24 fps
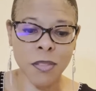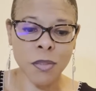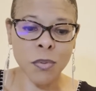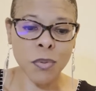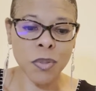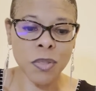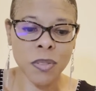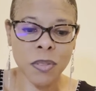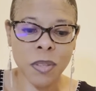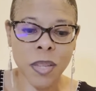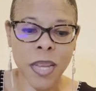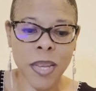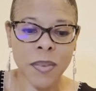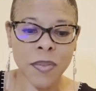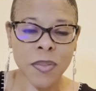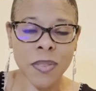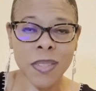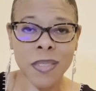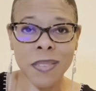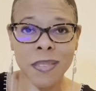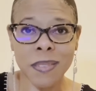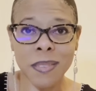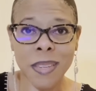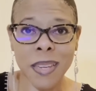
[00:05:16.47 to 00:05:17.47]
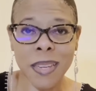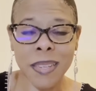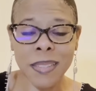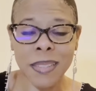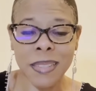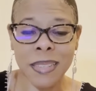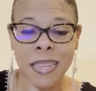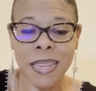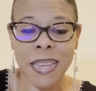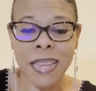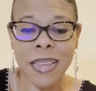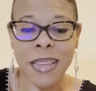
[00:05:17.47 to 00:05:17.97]
You were slaves to sin.
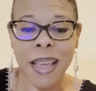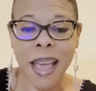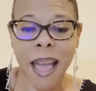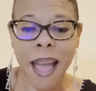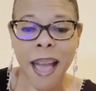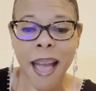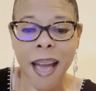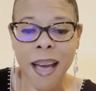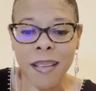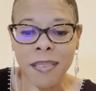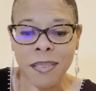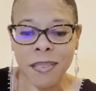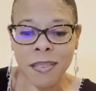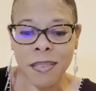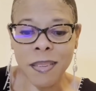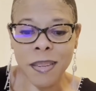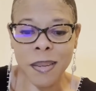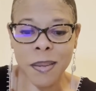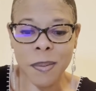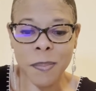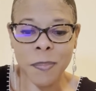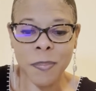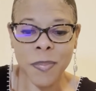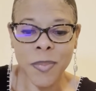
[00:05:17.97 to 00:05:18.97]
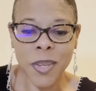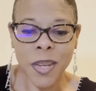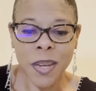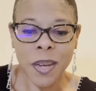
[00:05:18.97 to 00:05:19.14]
And he asked them,